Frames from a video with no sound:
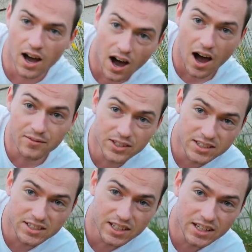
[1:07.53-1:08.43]

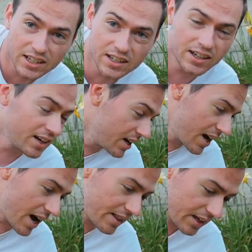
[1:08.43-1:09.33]
obviously
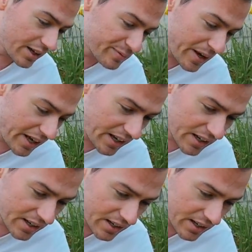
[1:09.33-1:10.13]
I think I may